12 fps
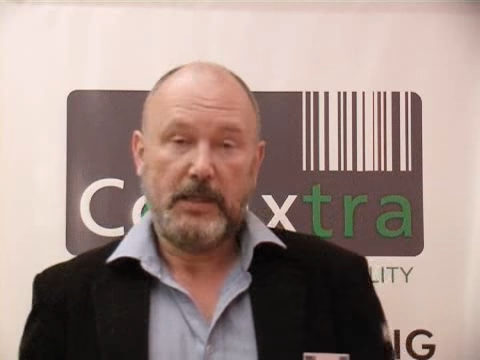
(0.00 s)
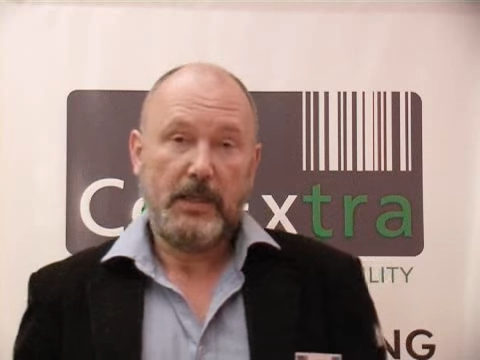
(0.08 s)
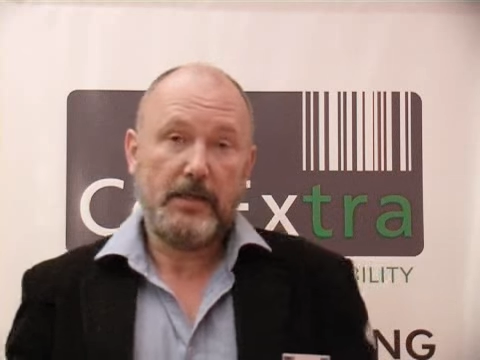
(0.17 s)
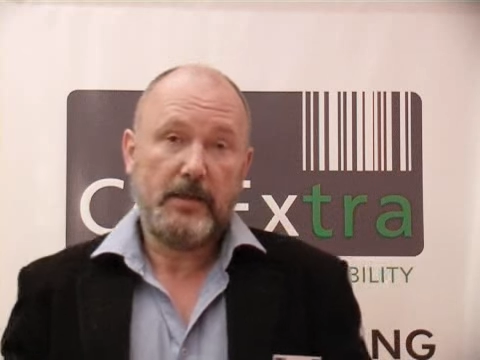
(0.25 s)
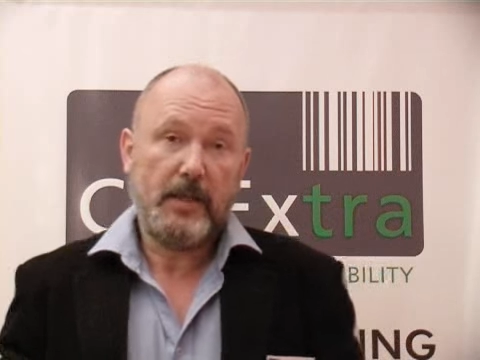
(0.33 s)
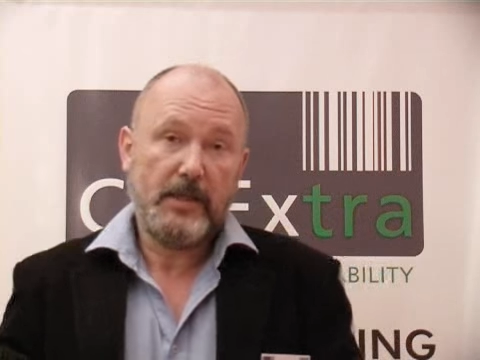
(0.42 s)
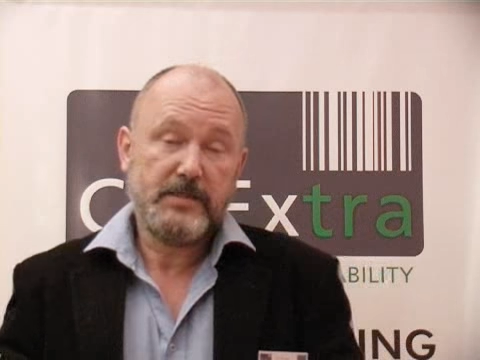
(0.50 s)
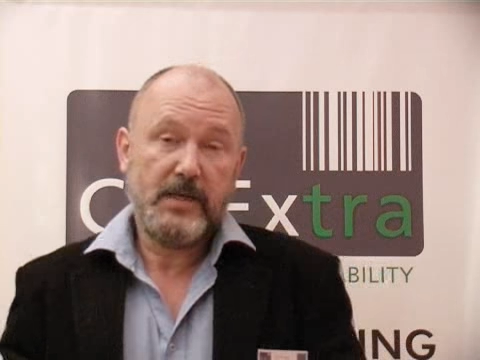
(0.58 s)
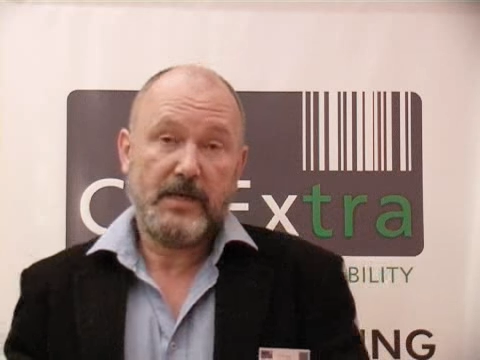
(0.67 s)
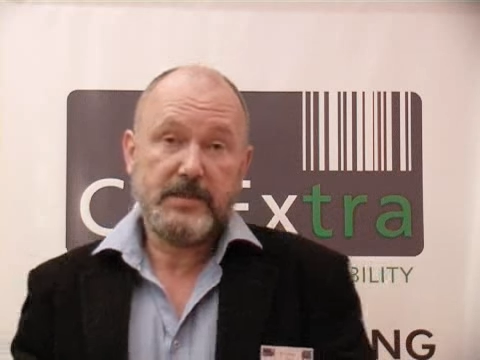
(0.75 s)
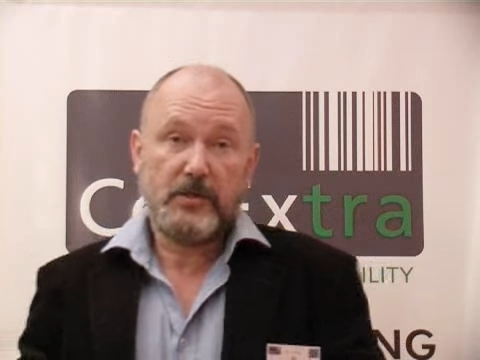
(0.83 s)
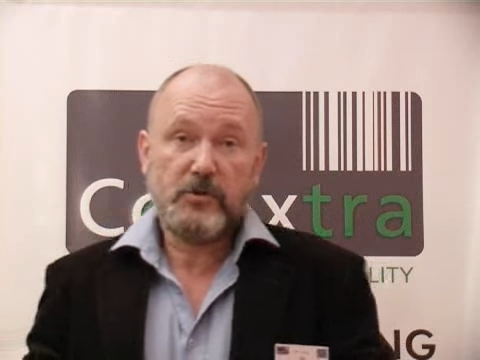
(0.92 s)
The
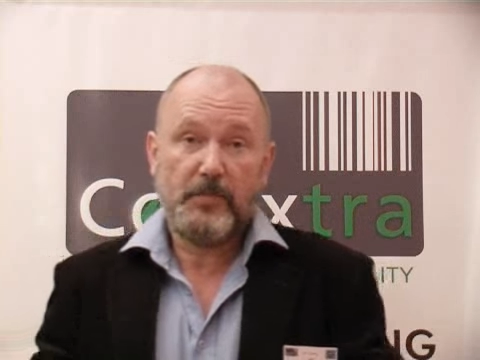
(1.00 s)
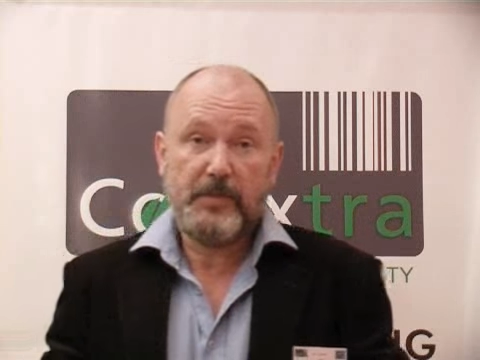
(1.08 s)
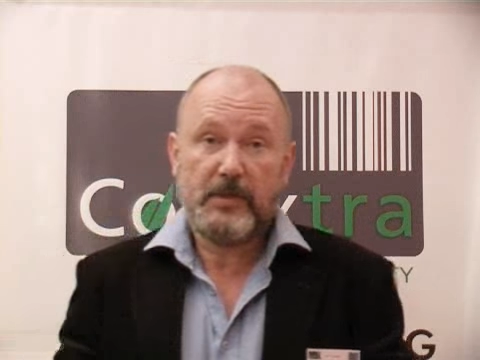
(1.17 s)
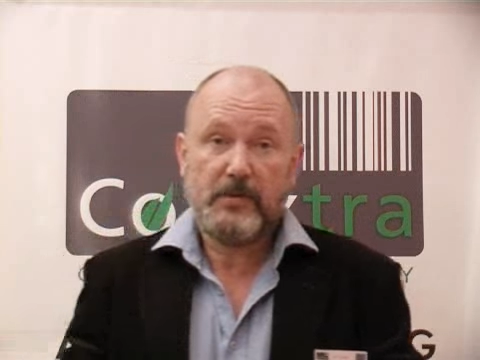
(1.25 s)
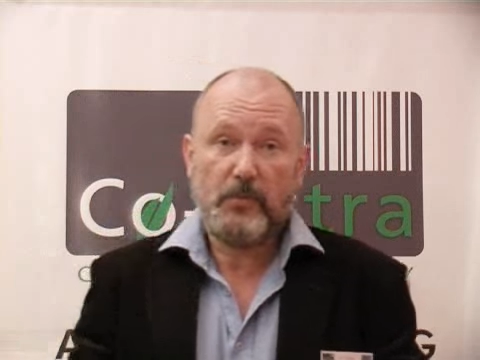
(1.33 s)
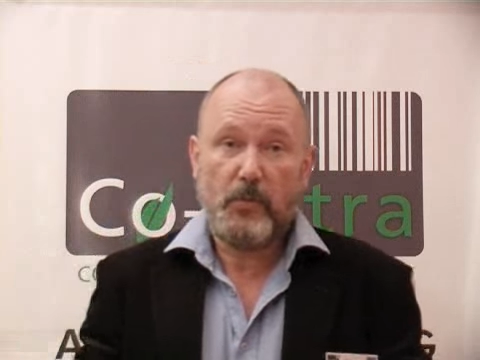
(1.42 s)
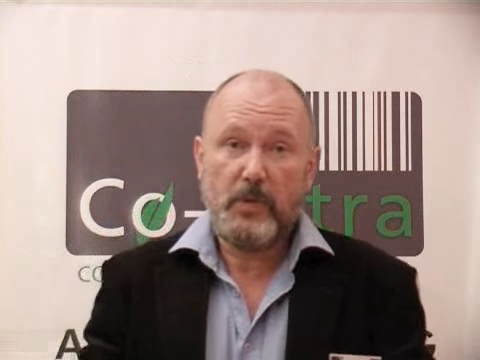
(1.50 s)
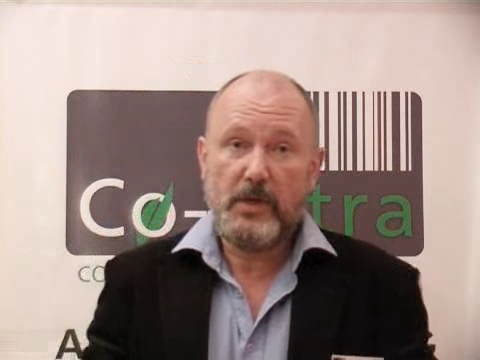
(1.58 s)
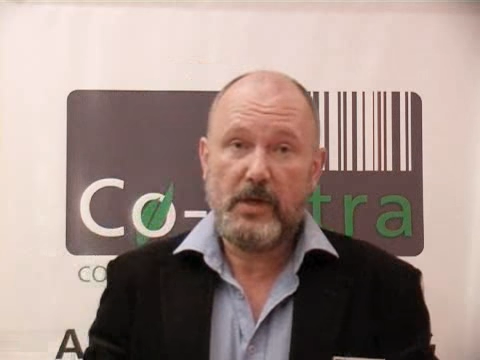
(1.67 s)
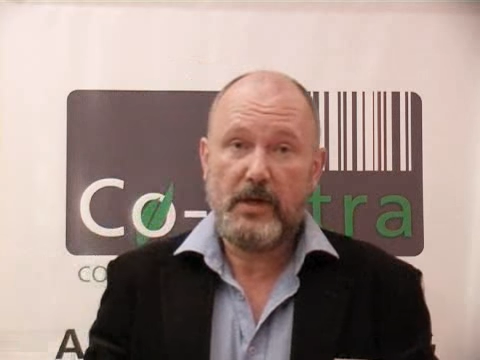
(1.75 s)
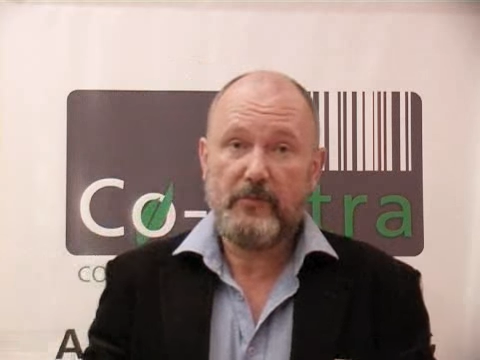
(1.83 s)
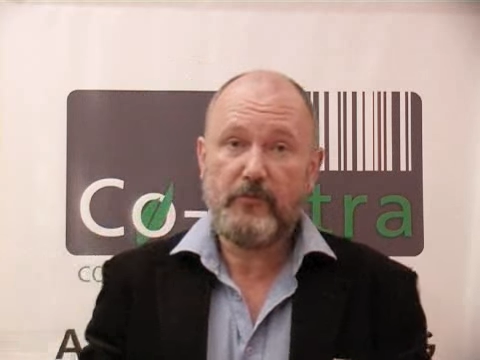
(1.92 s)
other topic we
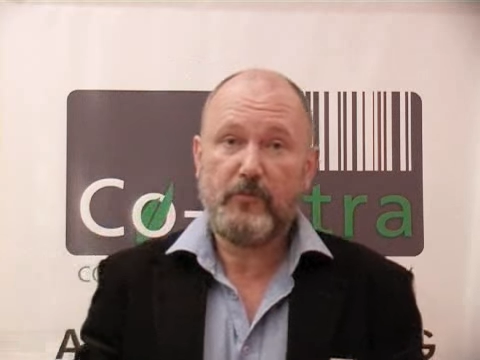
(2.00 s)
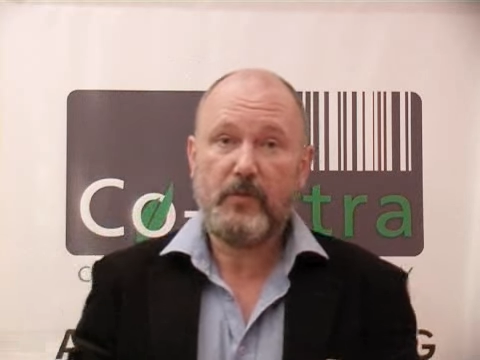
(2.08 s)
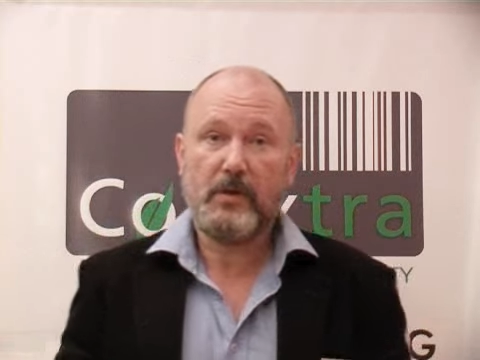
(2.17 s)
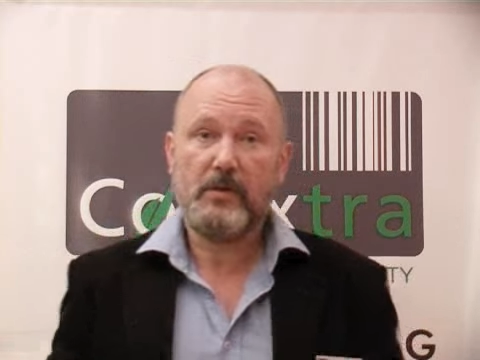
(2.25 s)
have